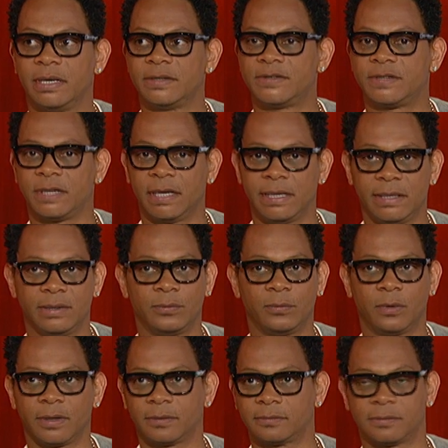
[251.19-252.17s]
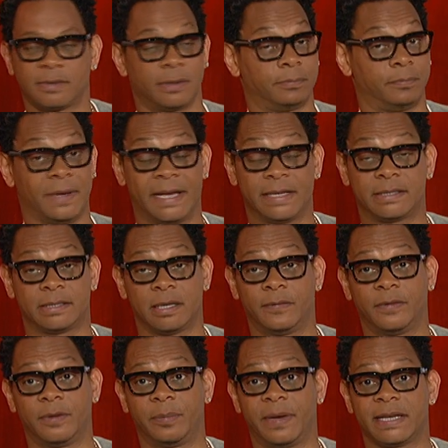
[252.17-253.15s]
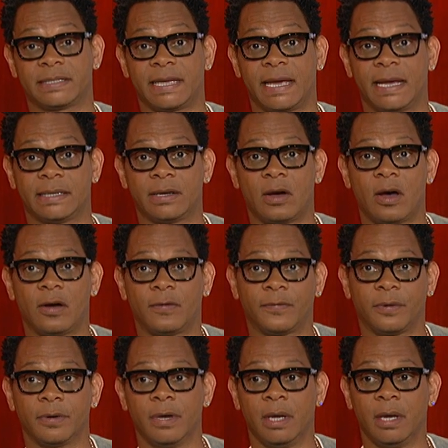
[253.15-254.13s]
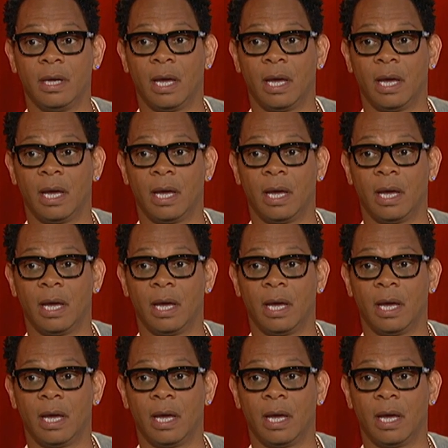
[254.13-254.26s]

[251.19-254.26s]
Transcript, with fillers: seeing what the best of the best had to offer?